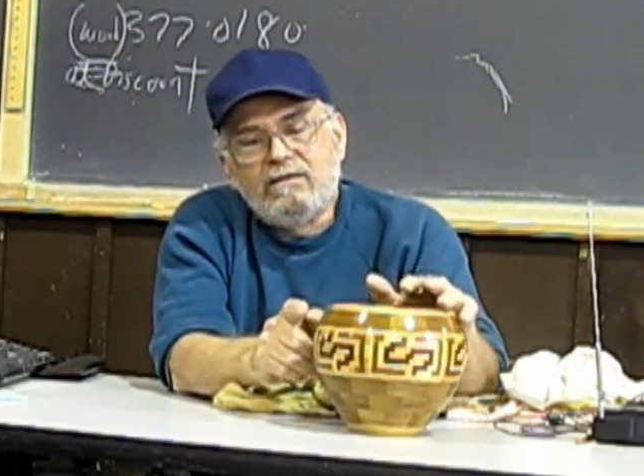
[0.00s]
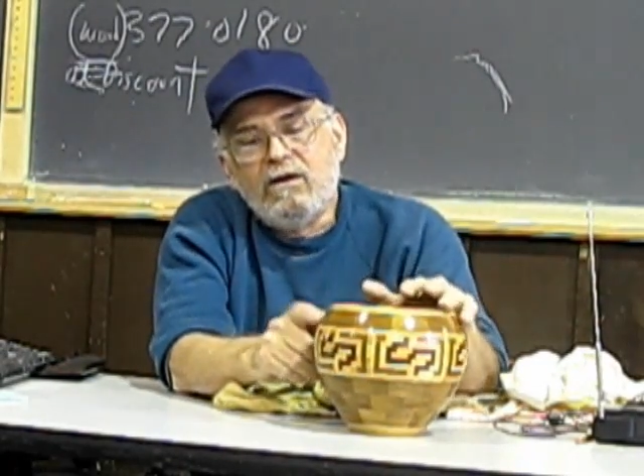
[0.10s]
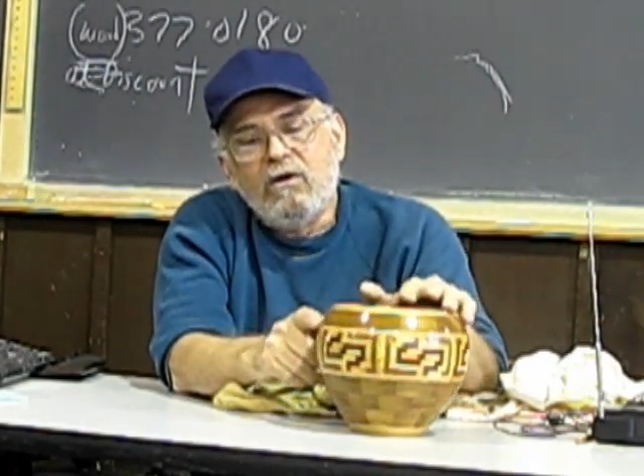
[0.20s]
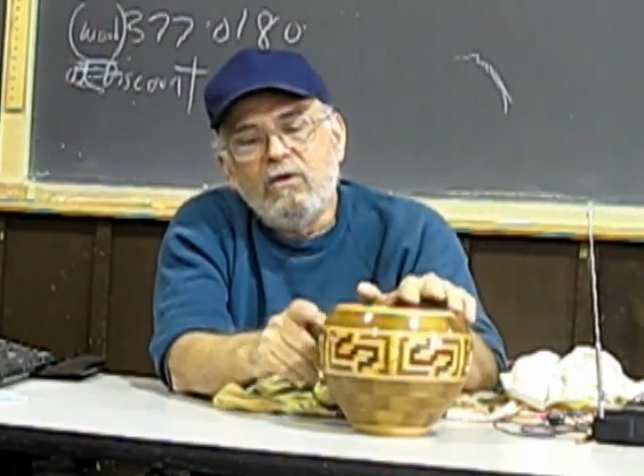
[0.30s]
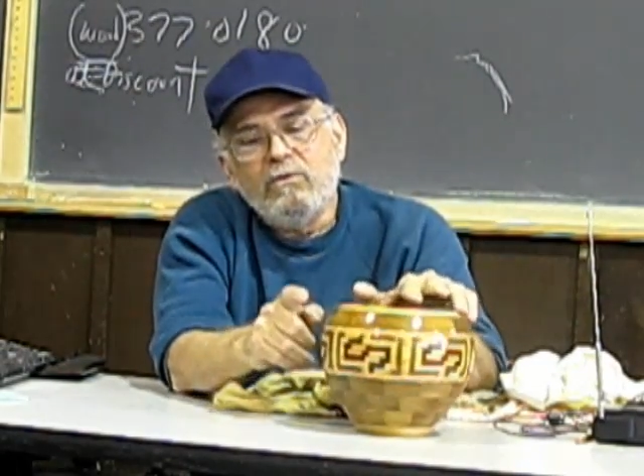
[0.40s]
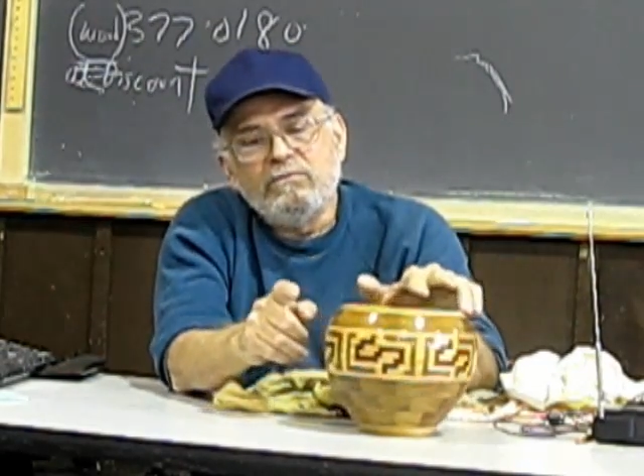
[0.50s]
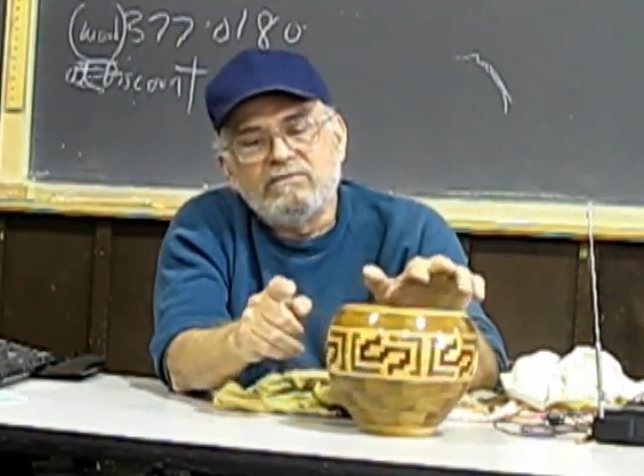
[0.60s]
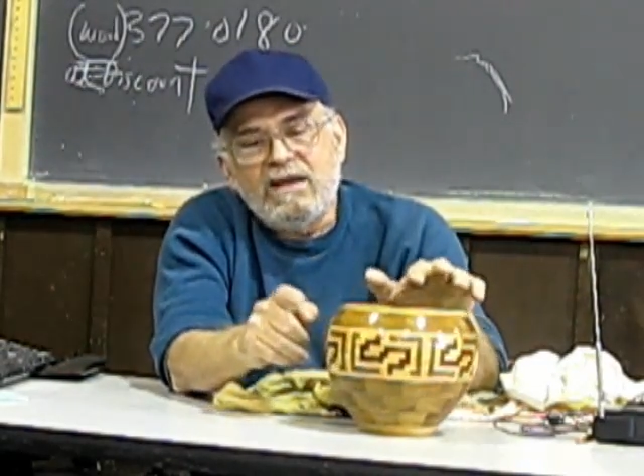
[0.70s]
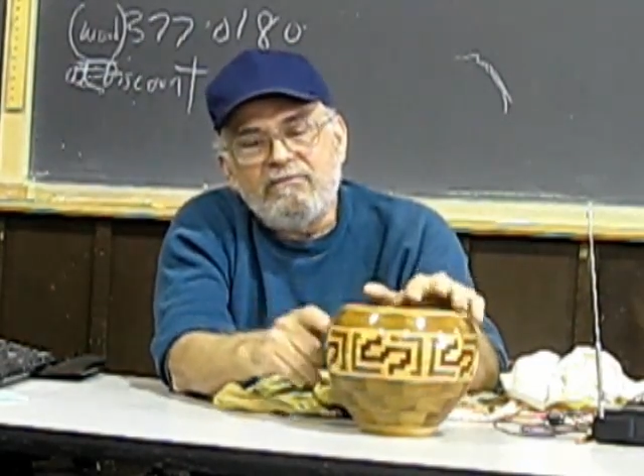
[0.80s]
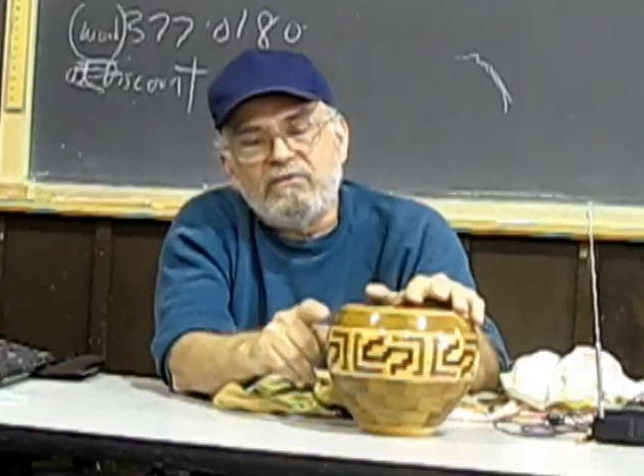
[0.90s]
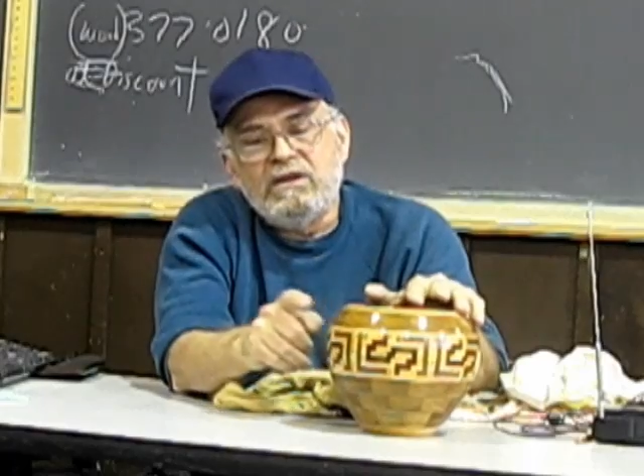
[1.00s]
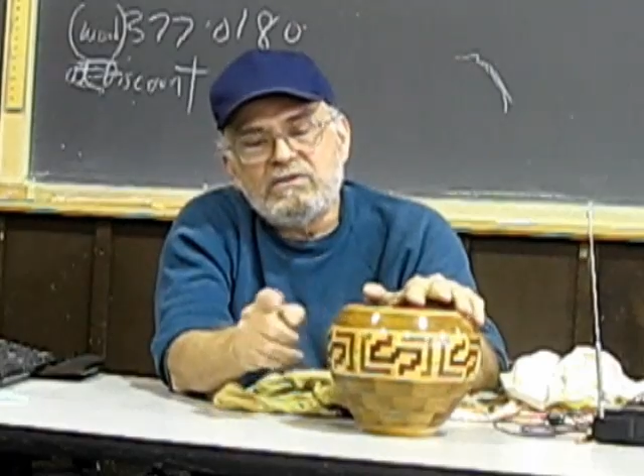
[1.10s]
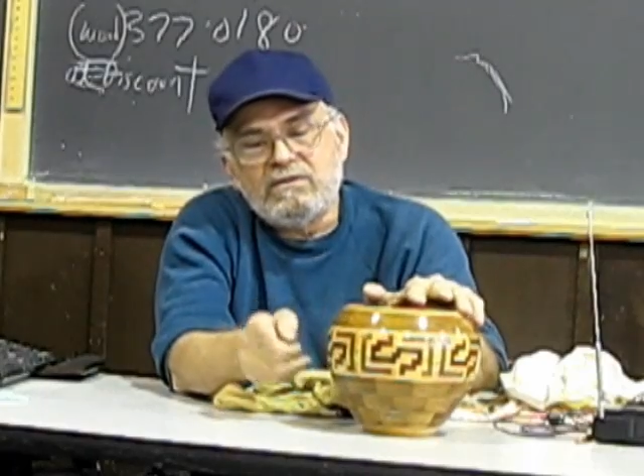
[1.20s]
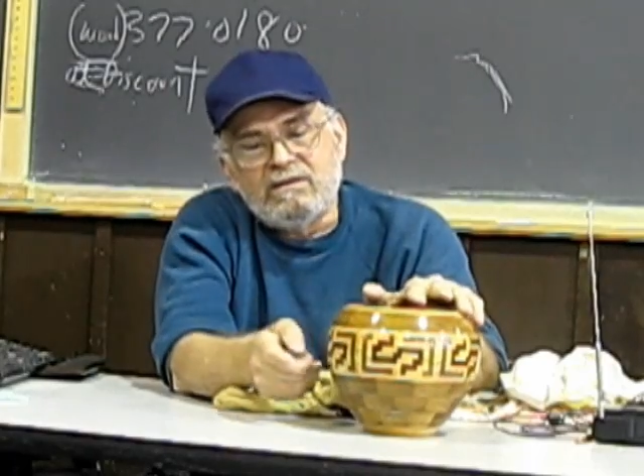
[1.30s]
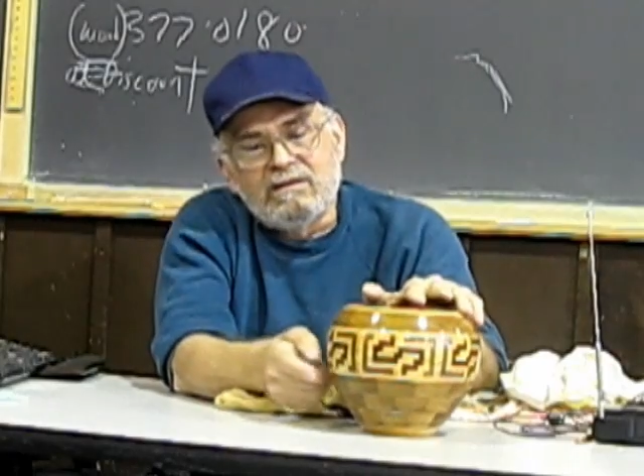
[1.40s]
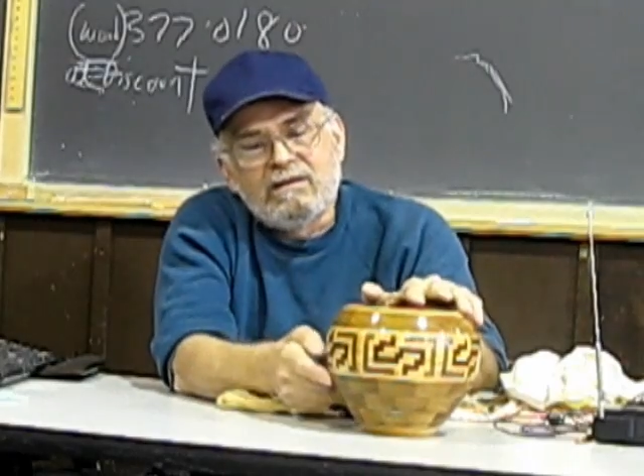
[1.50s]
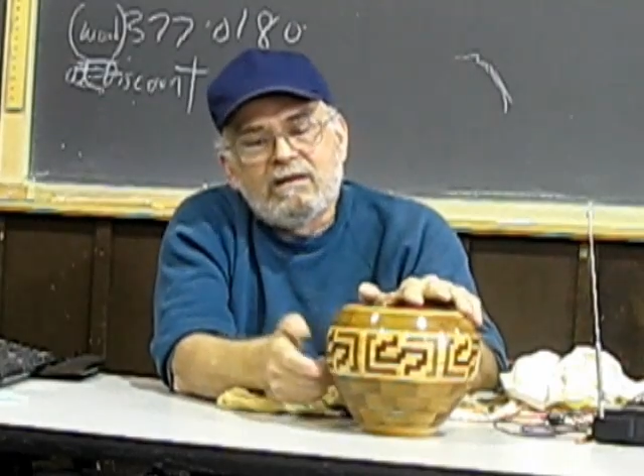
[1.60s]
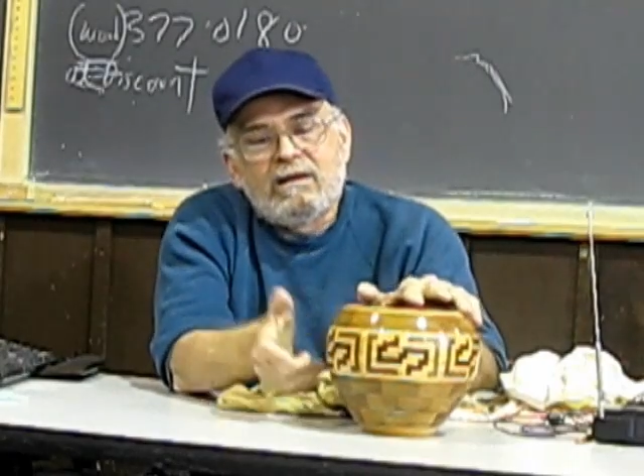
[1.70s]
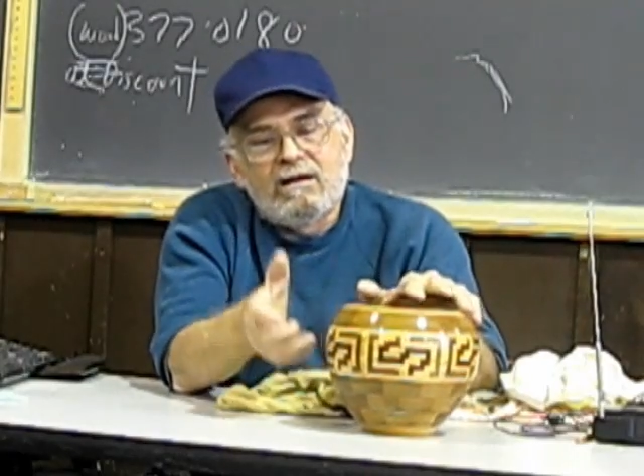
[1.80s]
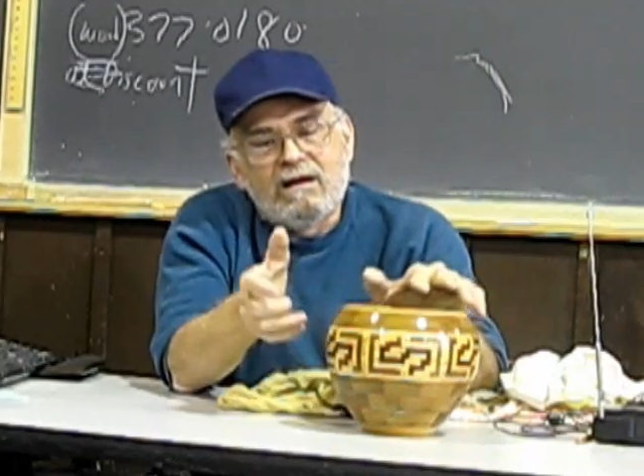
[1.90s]
no definition
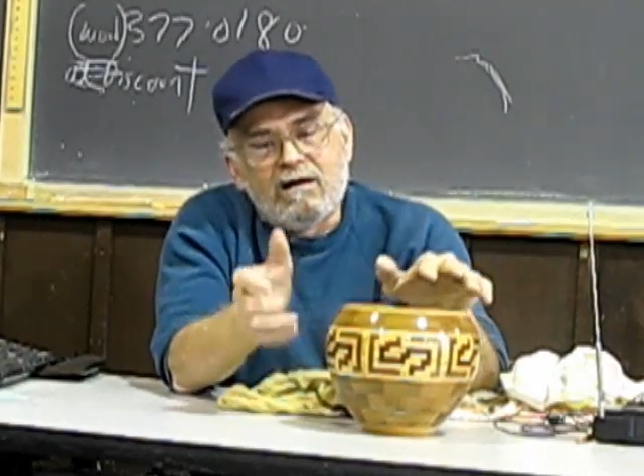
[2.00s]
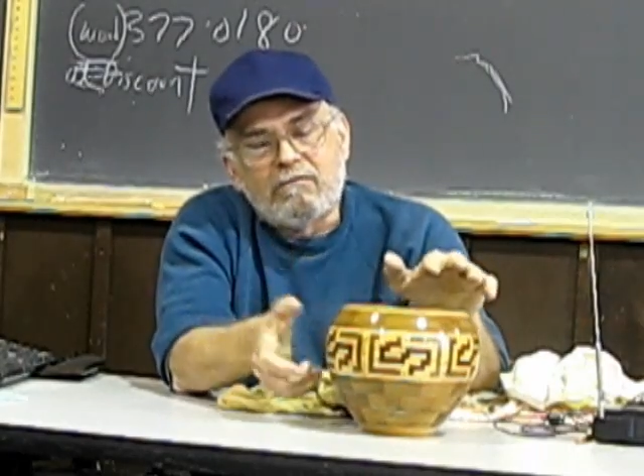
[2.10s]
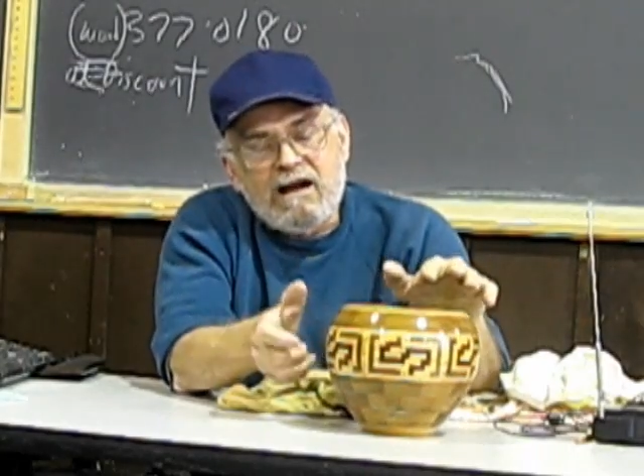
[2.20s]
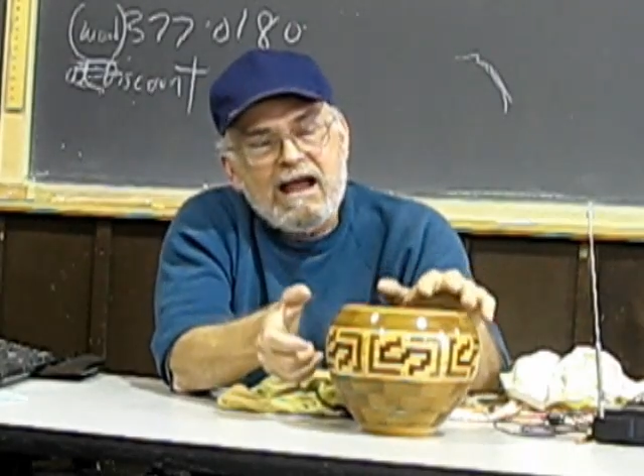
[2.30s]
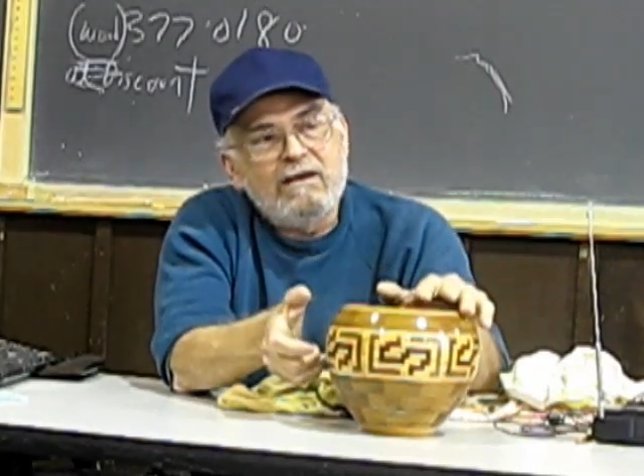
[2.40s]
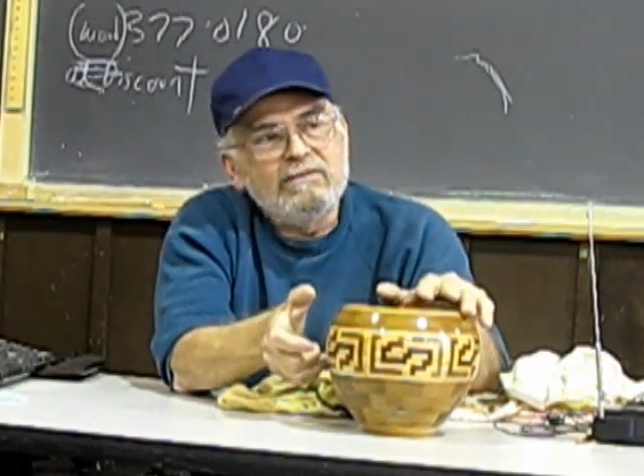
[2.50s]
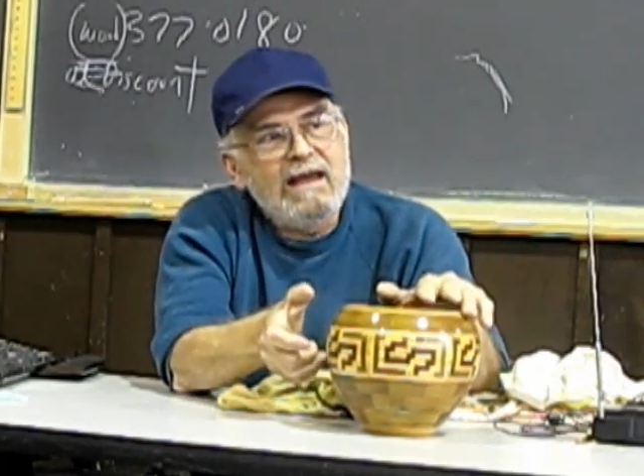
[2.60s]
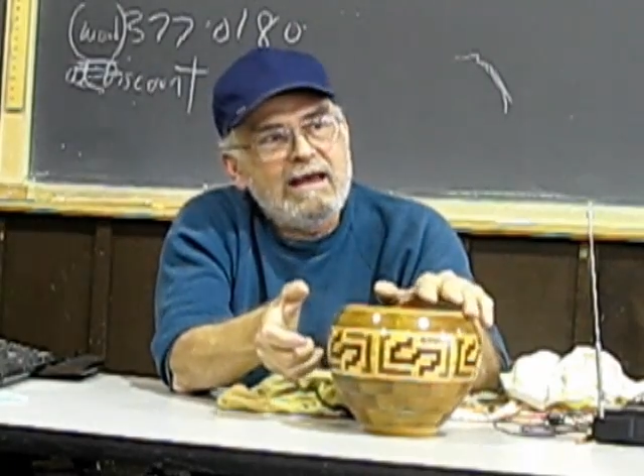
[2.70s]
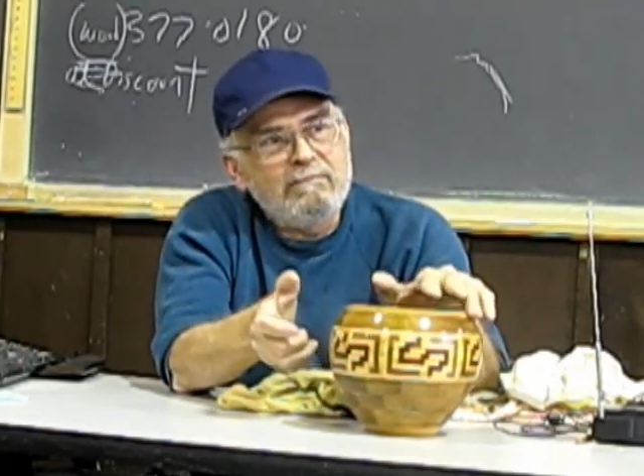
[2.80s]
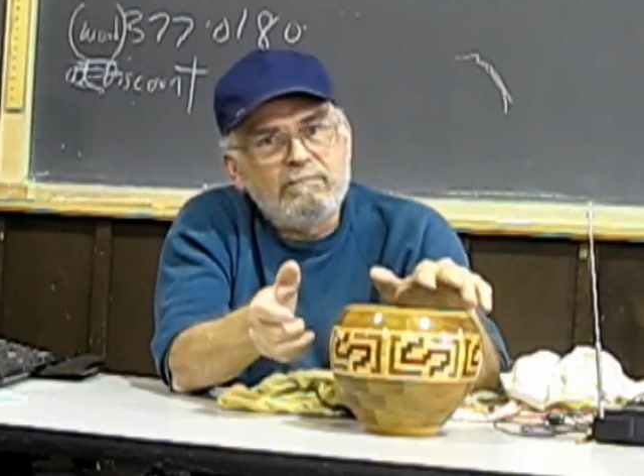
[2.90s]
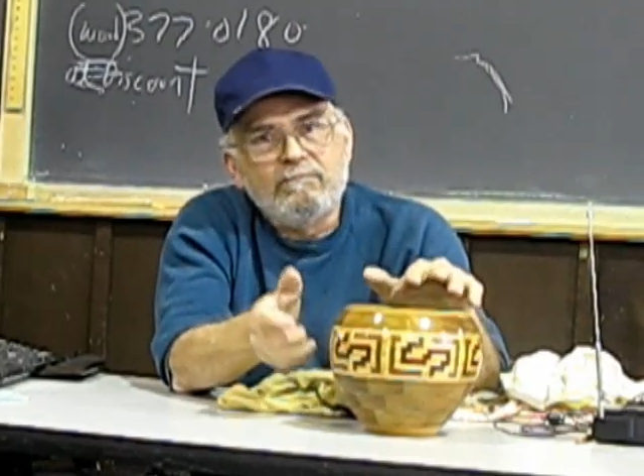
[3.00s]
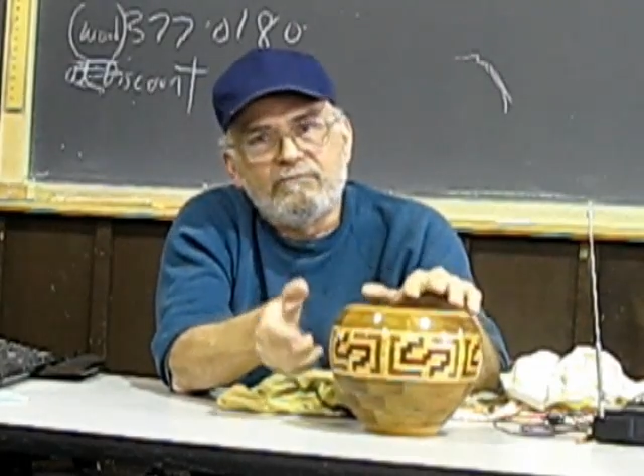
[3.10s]
around that